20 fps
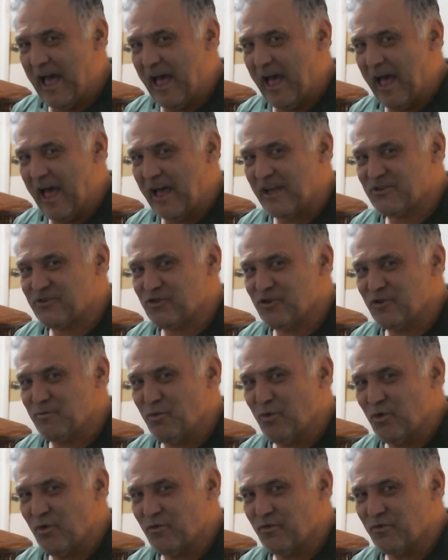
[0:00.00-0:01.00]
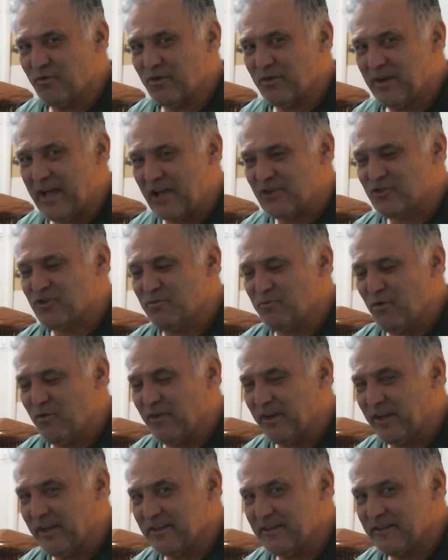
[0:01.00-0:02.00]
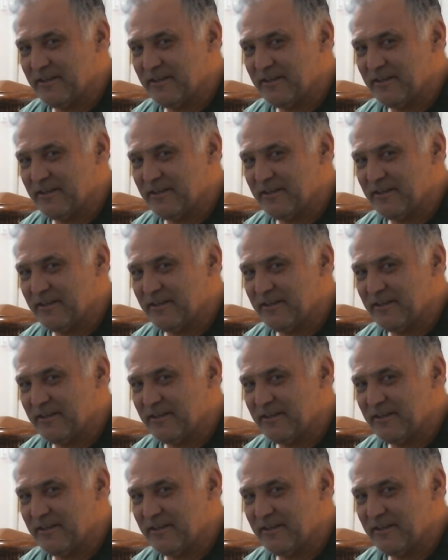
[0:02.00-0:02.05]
as you're moving it.